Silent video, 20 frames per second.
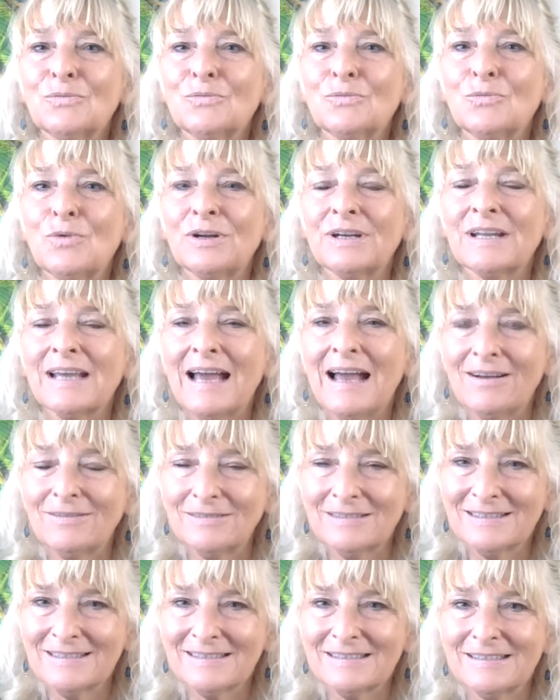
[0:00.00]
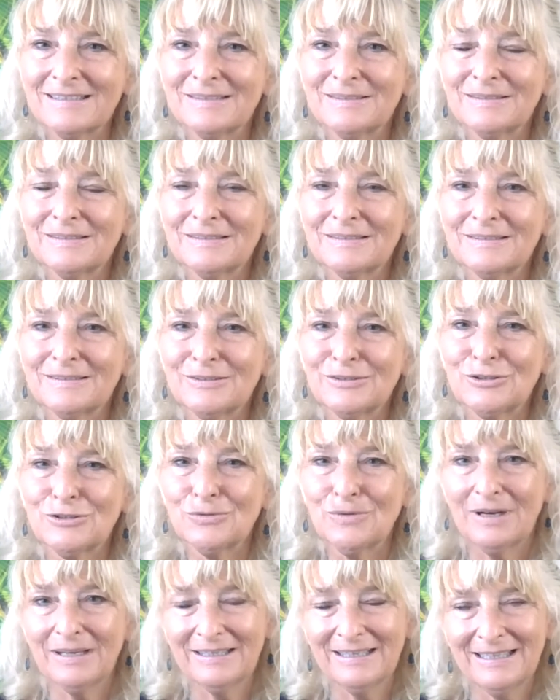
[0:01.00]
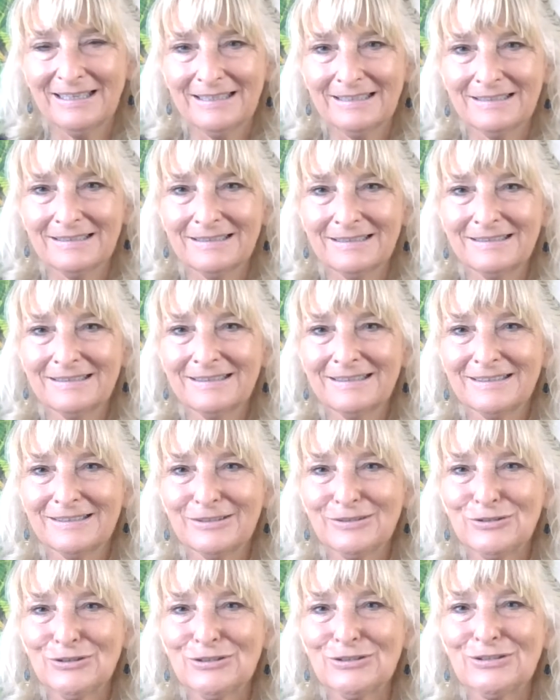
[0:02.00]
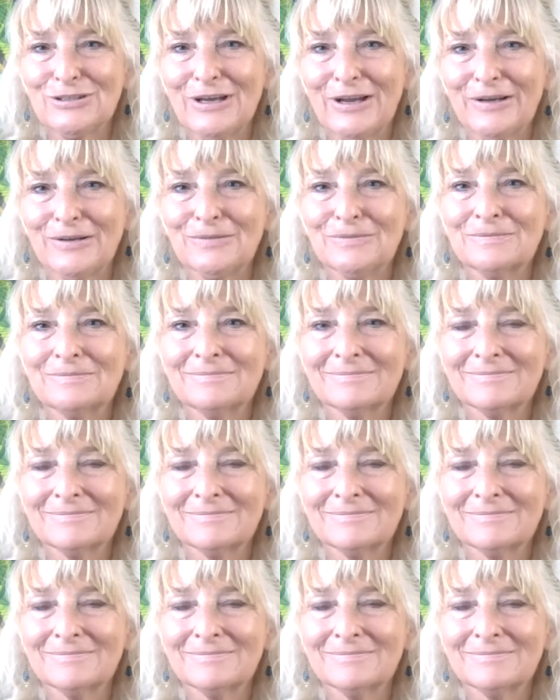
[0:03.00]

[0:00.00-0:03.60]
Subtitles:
What else do I need to know?